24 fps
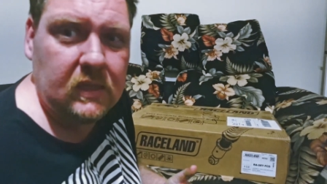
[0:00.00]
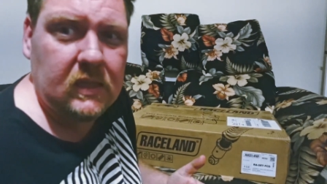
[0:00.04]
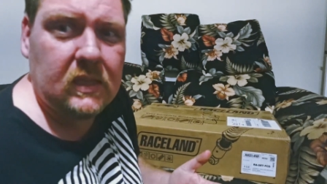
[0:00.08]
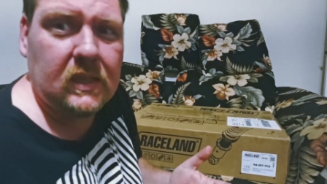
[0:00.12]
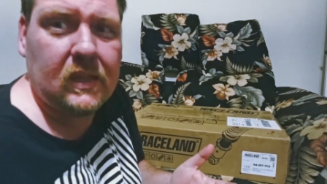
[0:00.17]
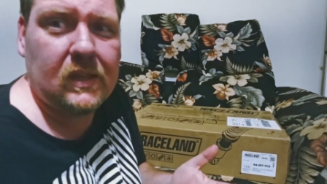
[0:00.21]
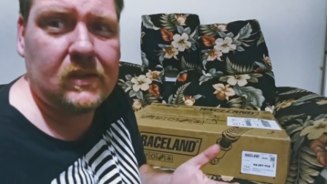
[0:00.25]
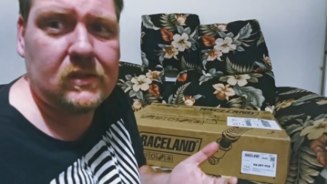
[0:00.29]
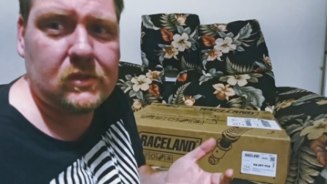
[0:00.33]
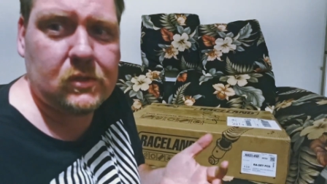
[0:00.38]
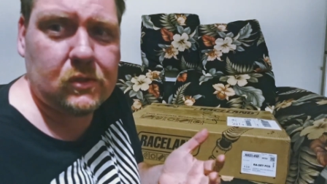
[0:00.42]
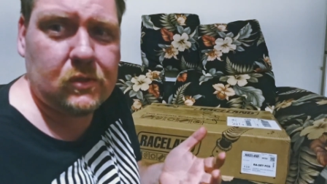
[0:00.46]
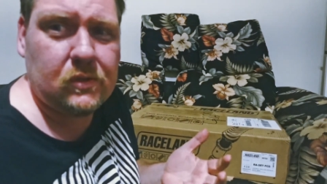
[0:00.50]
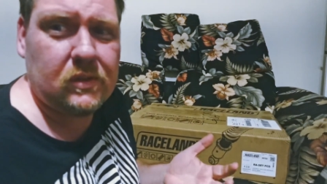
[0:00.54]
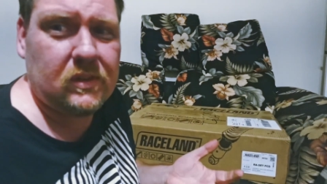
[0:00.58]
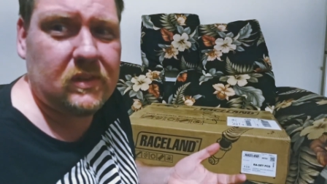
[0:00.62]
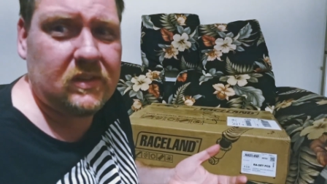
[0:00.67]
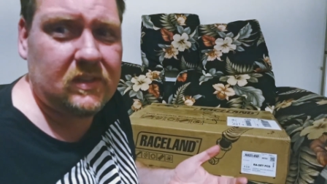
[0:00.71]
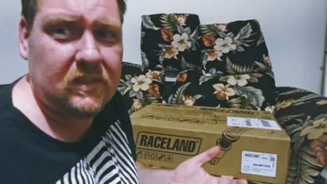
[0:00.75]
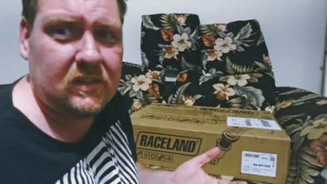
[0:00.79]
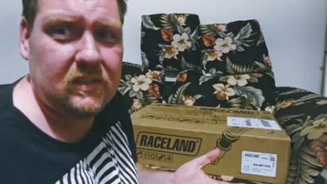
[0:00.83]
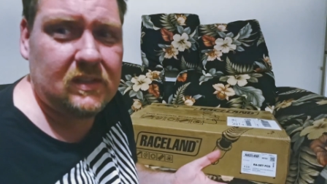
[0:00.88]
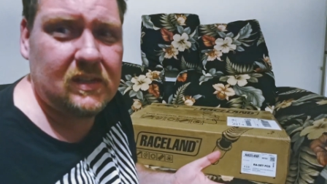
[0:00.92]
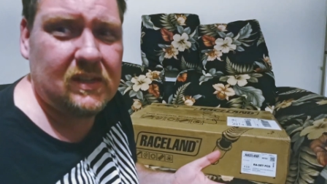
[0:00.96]
and show you the
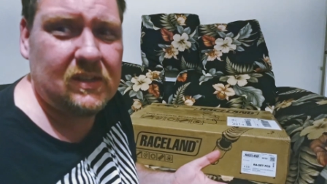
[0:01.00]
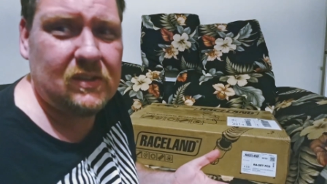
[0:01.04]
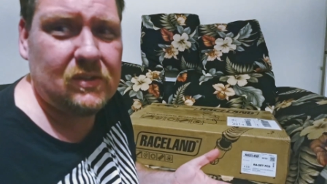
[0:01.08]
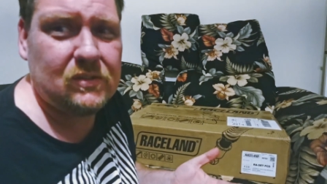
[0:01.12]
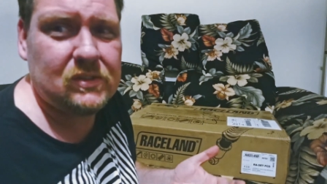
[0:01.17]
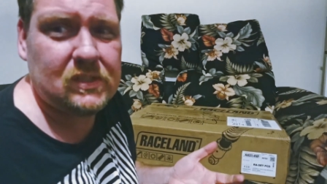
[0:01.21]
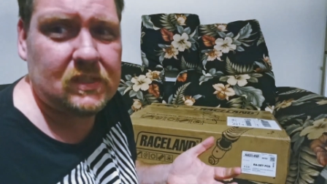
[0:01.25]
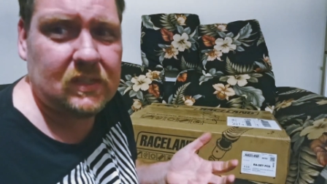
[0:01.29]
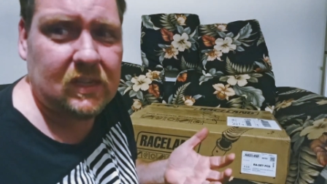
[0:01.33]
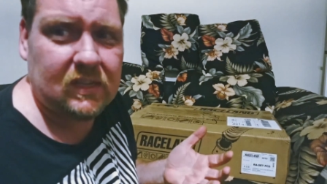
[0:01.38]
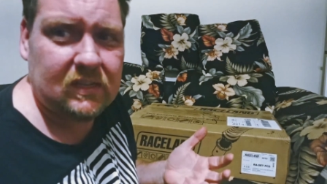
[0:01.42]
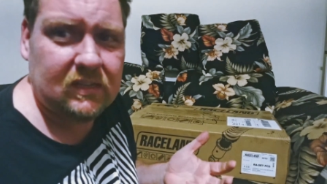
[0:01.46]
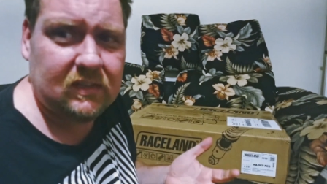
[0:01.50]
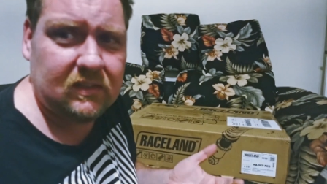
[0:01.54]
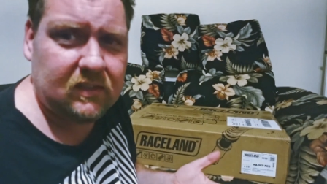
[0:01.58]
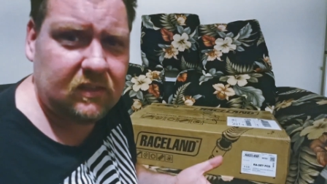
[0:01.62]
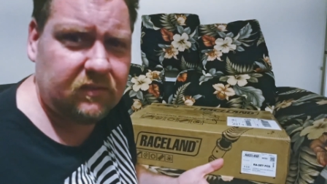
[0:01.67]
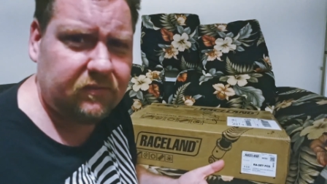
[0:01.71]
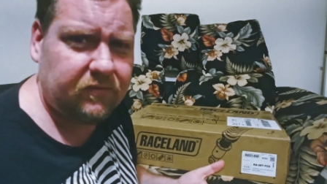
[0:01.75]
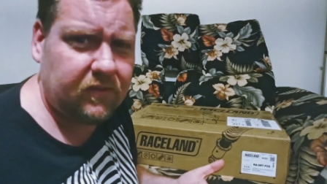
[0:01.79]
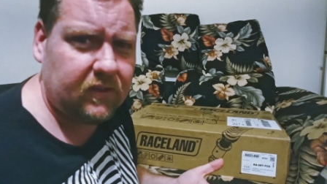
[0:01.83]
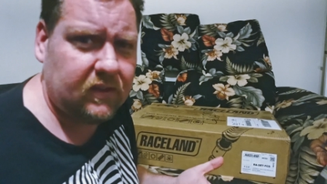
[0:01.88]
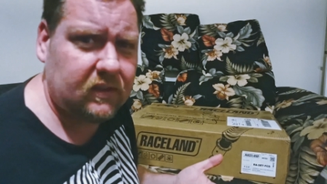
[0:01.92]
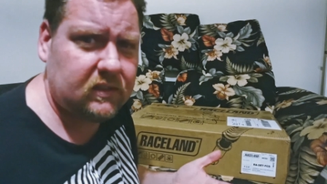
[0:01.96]
details and any
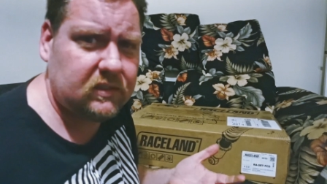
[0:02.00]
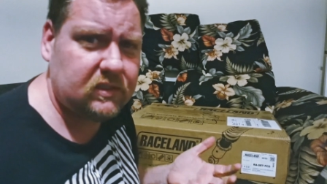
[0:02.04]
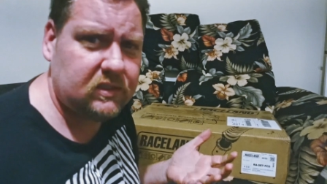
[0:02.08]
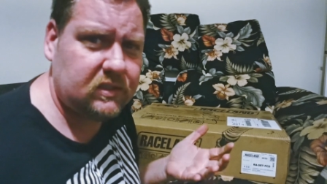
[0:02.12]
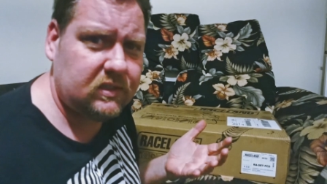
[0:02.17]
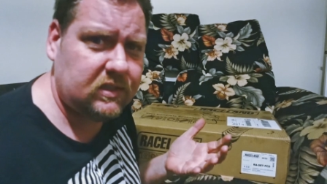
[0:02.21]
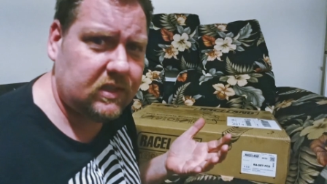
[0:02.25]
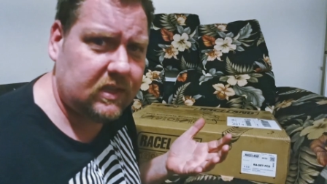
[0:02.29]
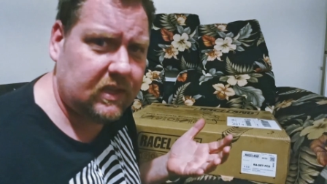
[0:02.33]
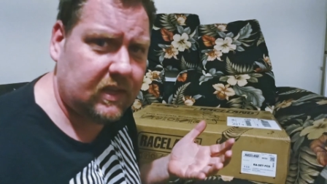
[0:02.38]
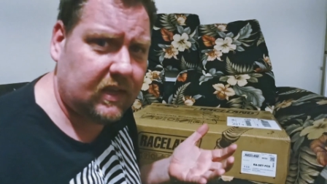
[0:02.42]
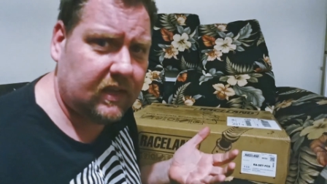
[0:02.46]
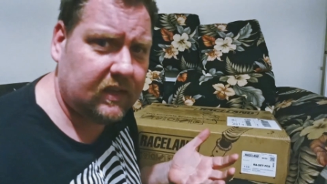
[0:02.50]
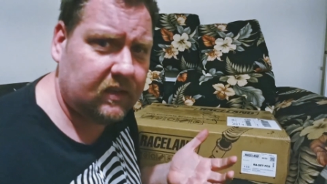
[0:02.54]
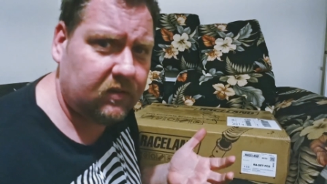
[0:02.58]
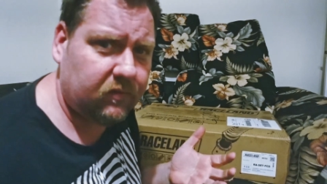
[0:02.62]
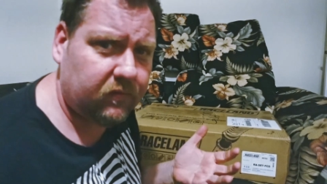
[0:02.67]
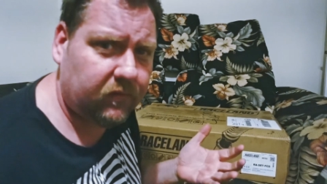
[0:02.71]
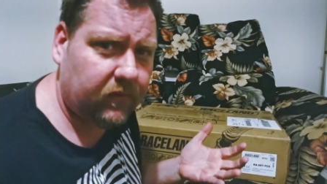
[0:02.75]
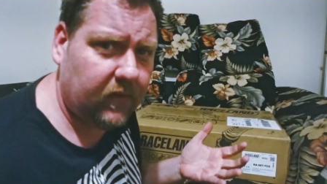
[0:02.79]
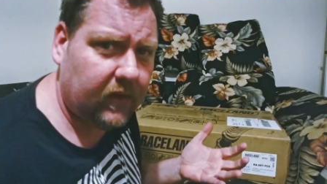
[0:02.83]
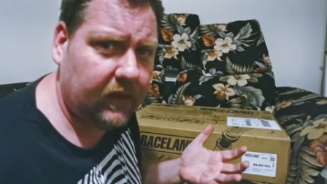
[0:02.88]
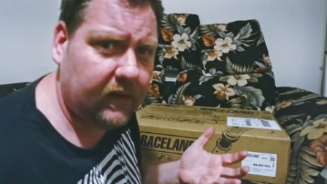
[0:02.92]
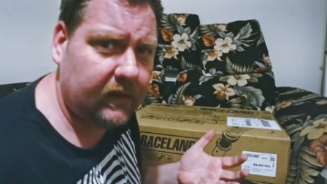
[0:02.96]
defects that I can
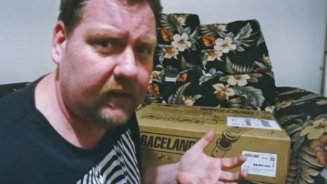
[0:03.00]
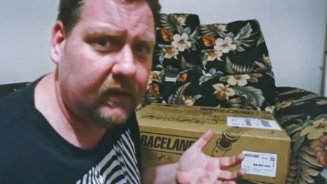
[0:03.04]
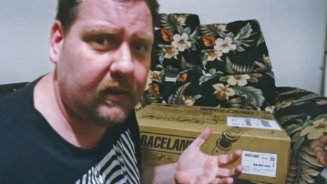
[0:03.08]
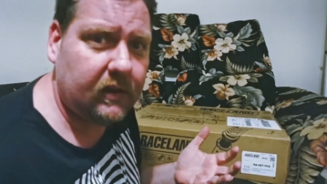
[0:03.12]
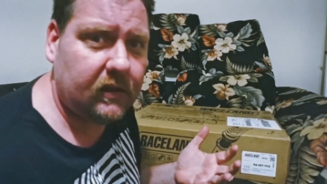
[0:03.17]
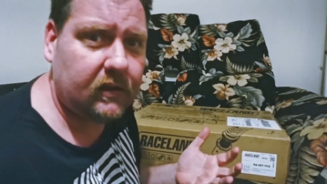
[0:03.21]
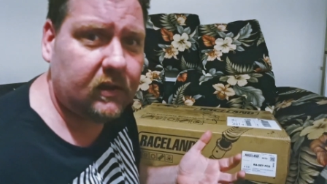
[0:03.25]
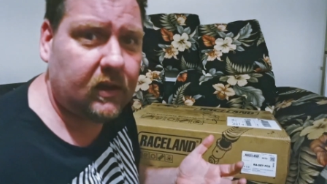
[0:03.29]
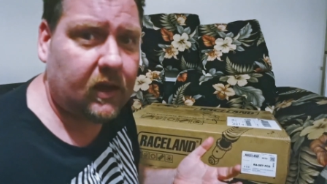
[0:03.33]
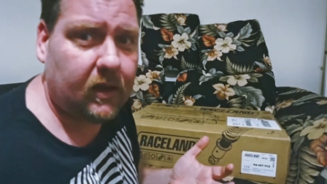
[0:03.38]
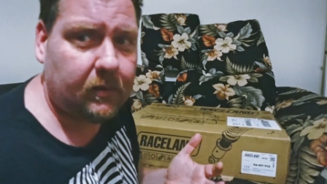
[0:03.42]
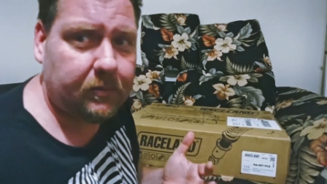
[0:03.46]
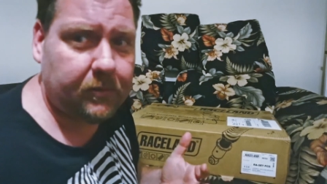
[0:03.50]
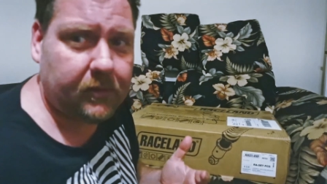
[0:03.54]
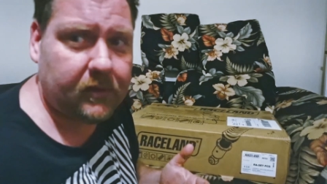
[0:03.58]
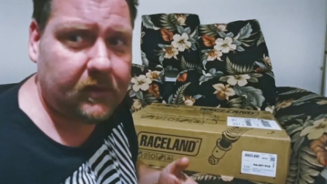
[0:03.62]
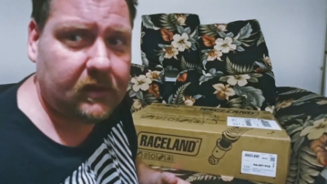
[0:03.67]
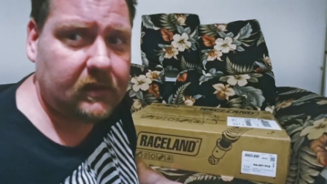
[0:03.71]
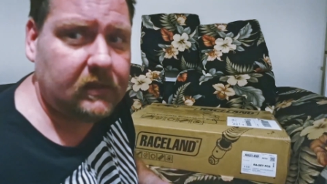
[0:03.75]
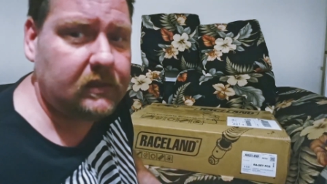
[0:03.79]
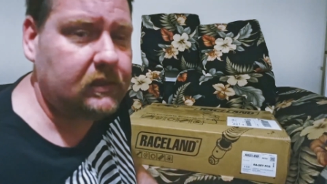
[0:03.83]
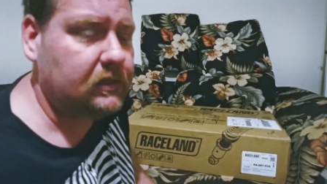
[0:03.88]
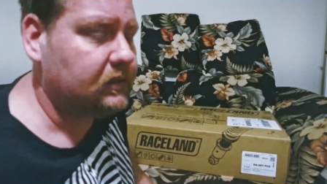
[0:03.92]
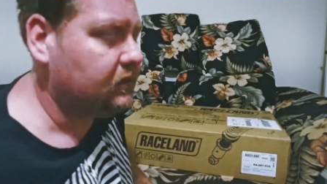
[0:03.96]
find on top of these.